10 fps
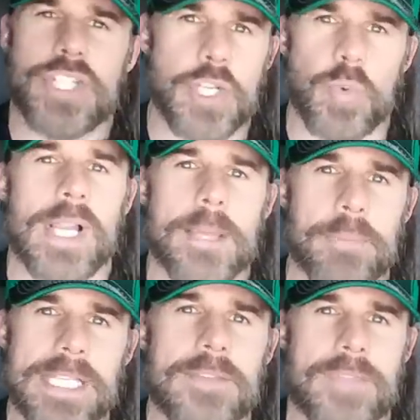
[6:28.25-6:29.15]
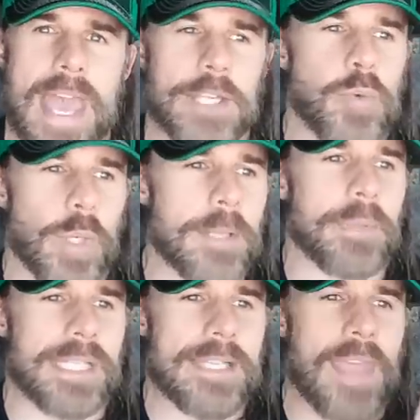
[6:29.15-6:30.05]
Do you really believe that? You really
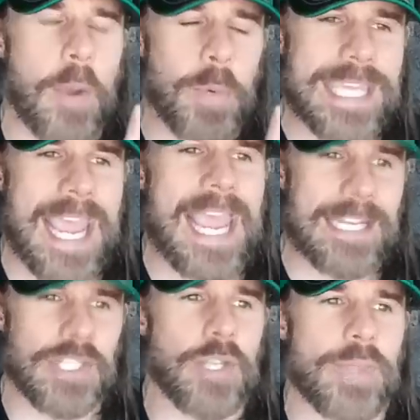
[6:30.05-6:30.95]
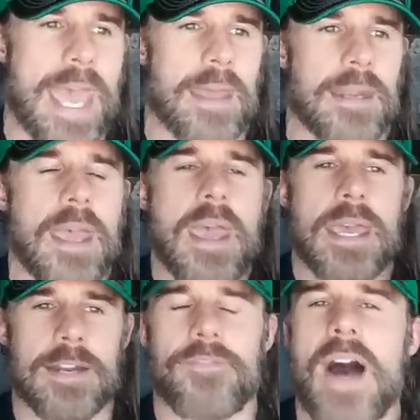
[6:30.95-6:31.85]
believe that we can't do that
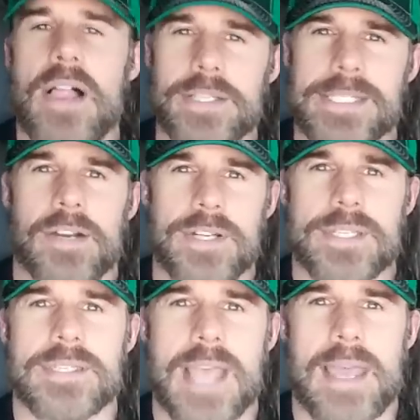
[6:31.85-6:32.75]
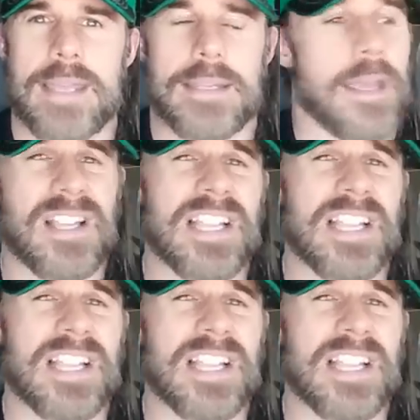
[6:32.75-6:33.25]
in a voluntary society?